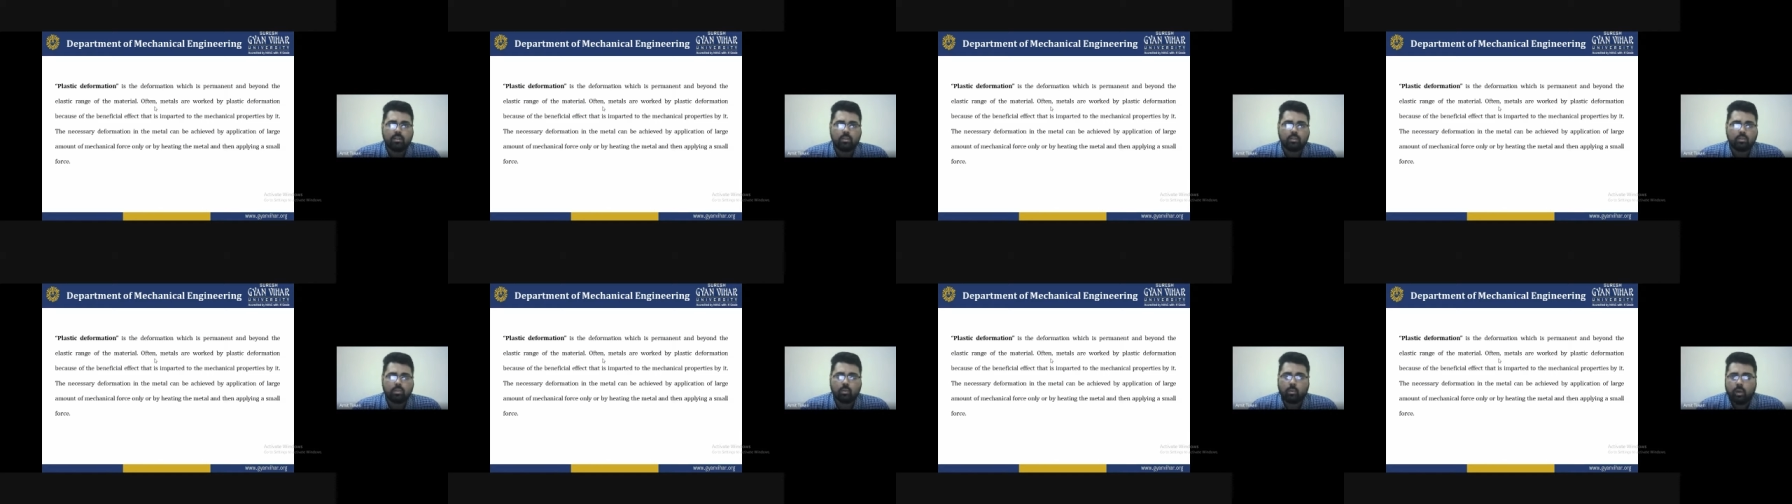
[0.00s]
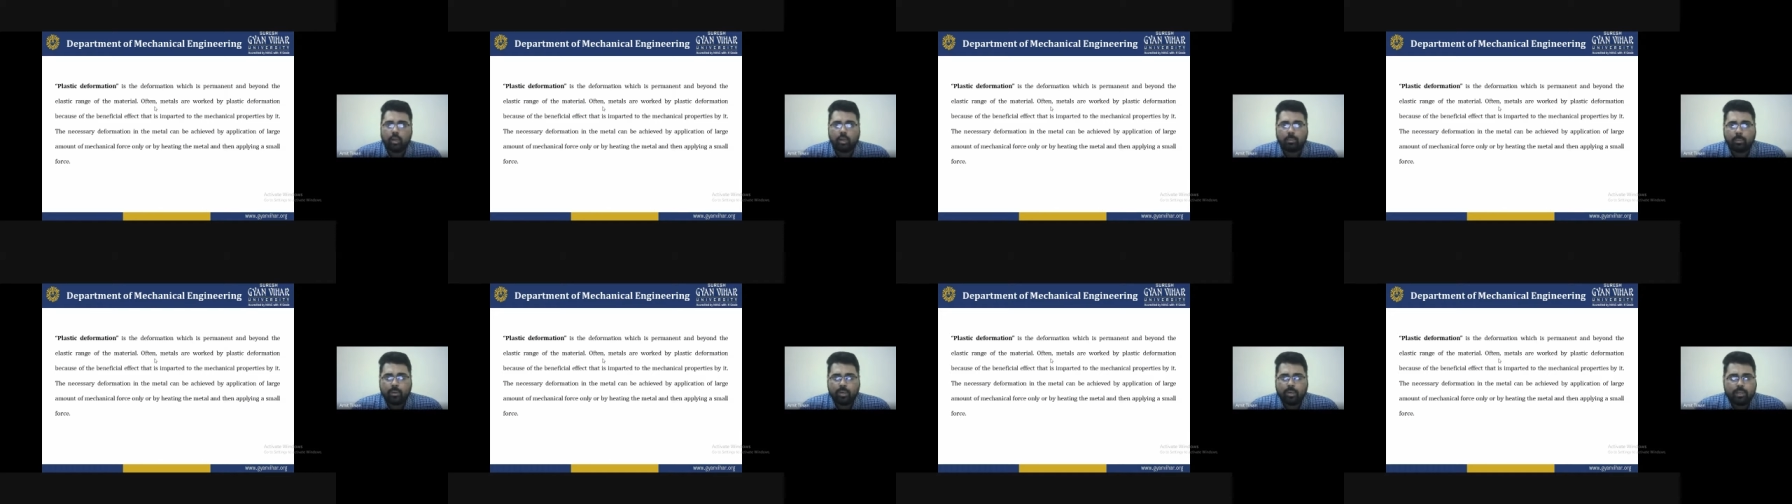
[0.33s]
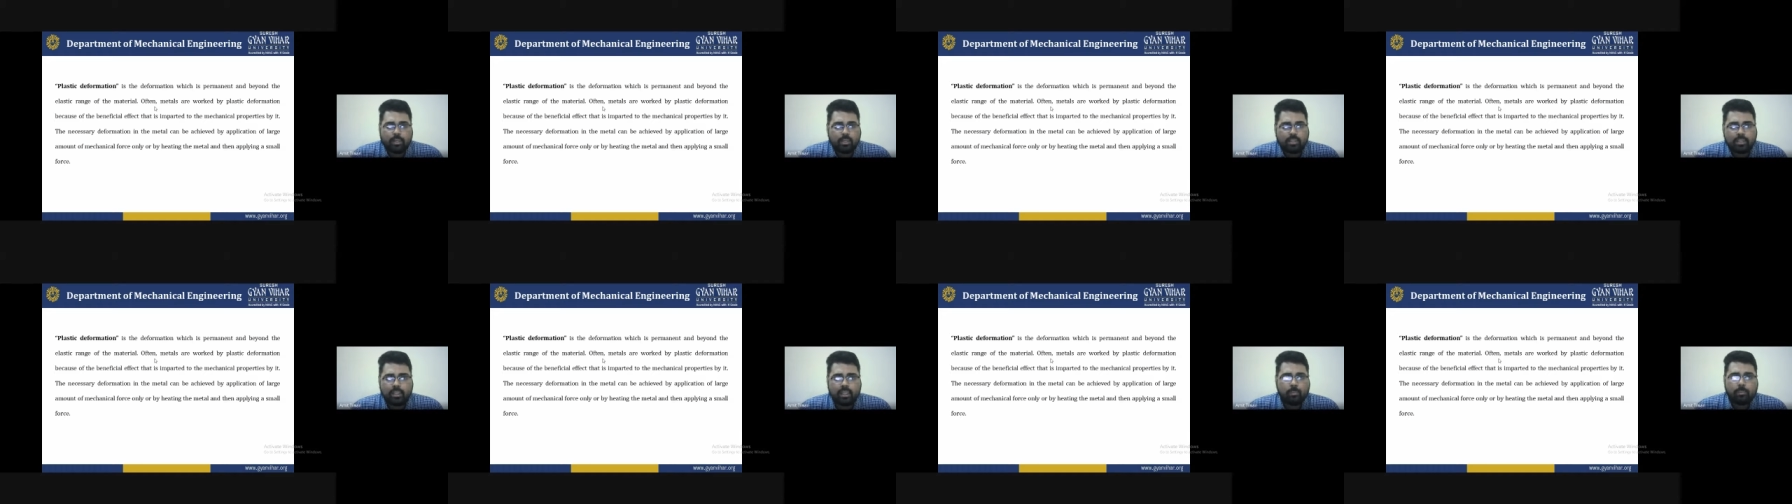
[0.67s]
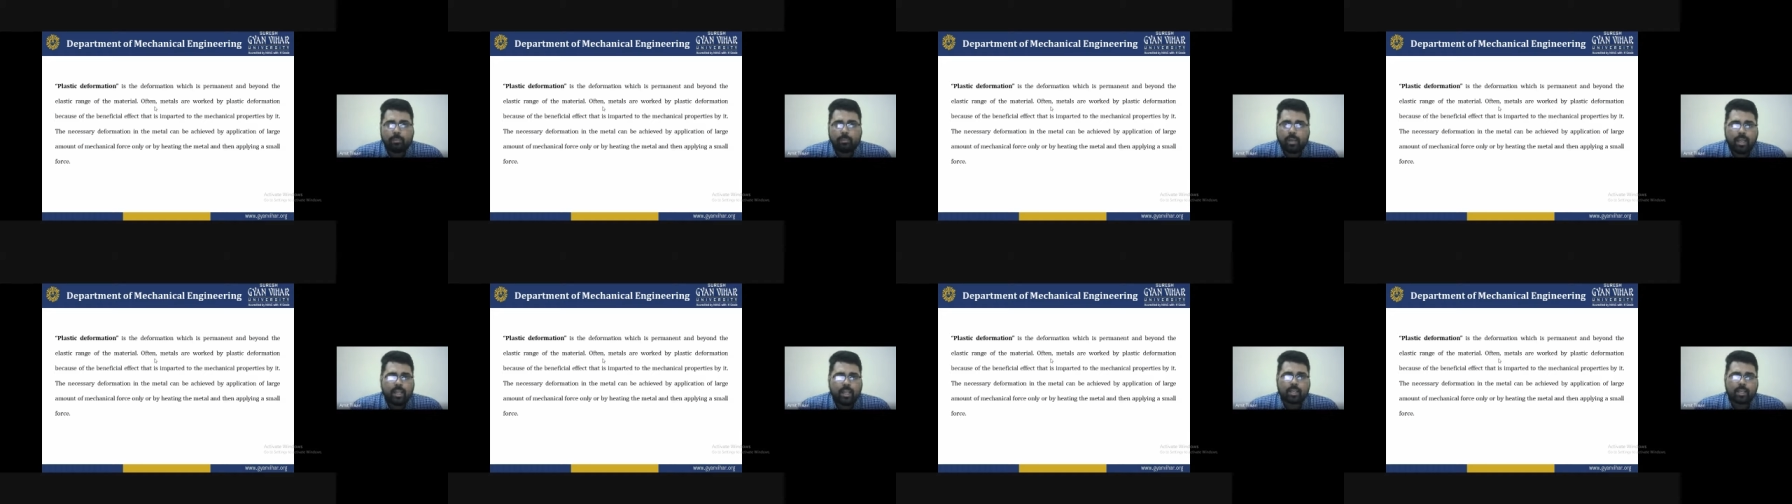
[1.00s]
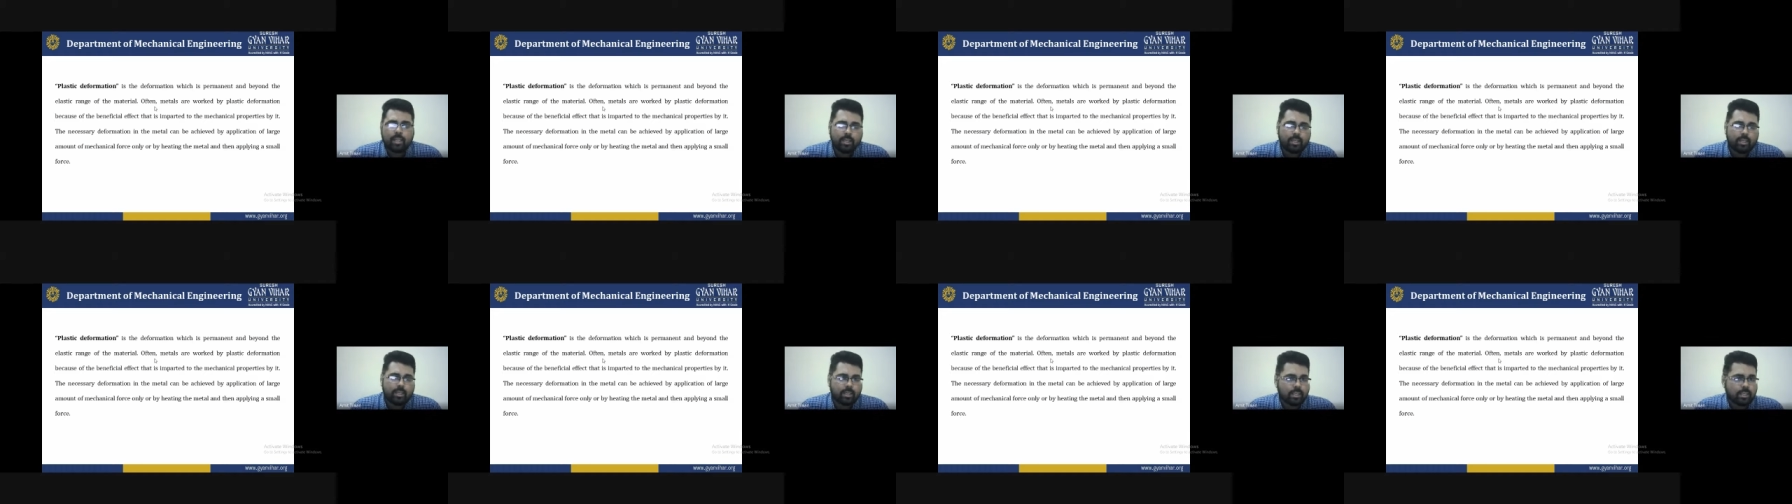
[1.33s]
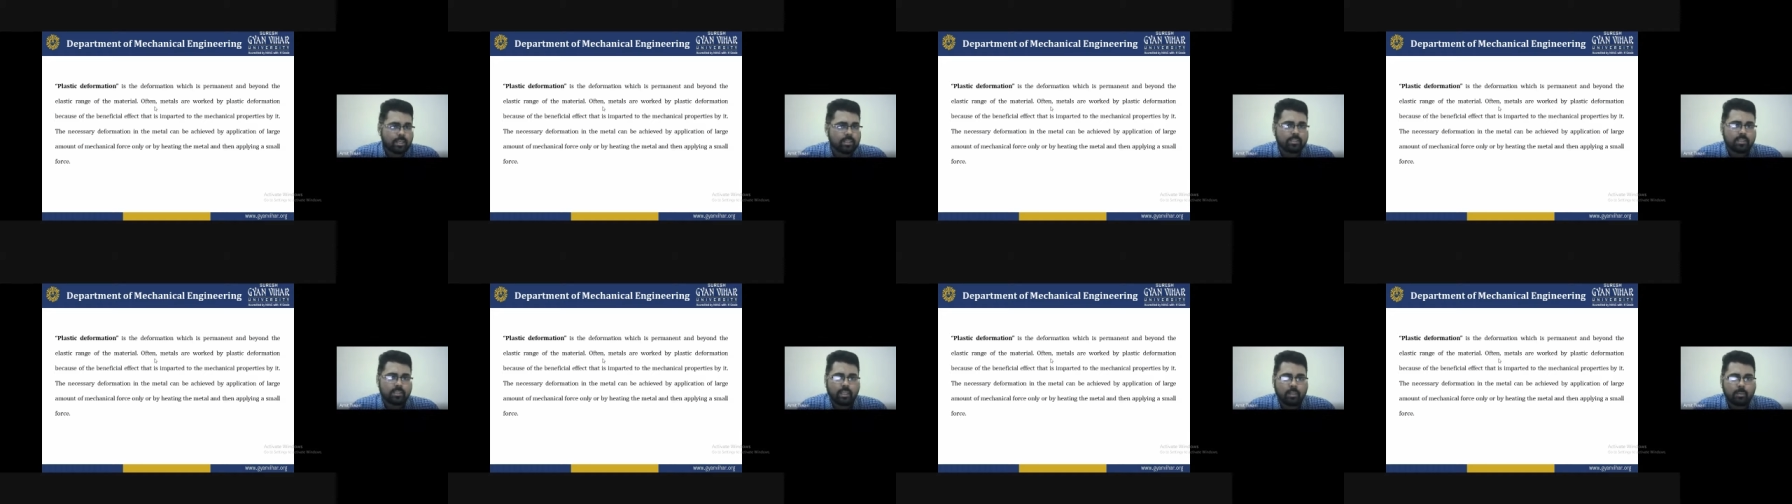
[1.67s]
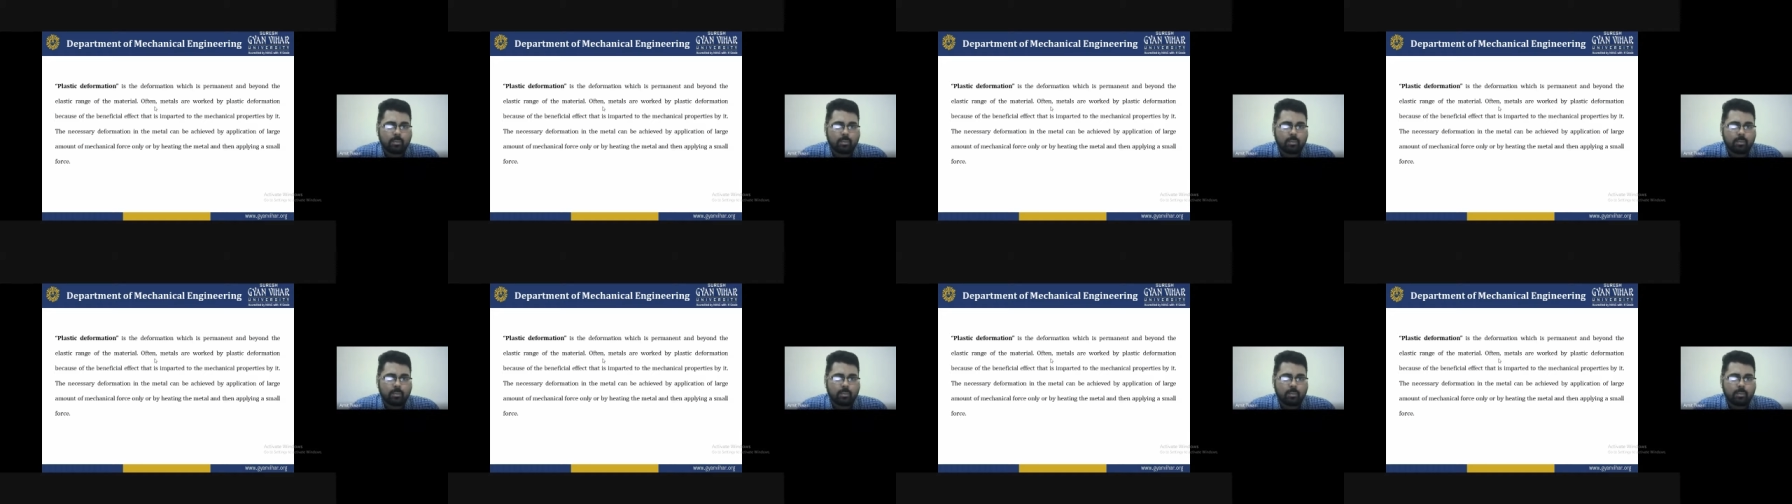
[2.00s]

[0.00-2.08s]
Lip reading: So what happens? It easily break. It is easily